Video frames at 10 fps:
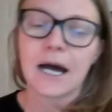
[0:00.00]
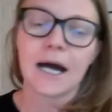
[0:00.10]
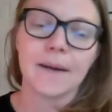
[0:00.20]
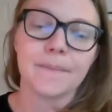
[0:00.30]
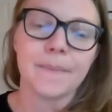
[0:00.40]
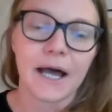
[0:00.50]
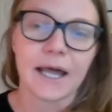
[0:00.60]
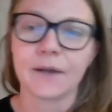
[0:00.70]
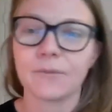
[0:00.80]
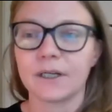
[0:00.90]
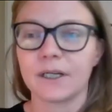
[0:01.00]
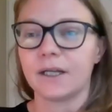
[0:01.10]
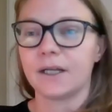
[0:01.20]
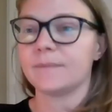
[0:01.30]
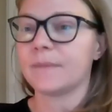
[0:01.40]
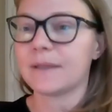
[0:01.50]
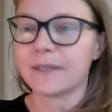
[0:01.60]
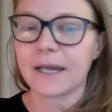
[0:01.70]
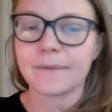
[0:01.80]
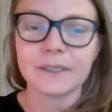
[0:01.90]
But I
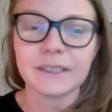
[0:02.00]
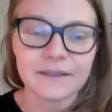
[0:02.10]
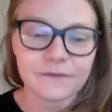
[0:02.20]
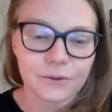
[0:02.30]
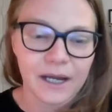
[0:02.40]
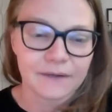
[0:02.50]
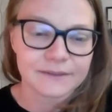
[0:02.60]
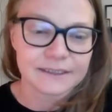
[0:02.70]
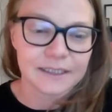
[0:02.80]
believe you have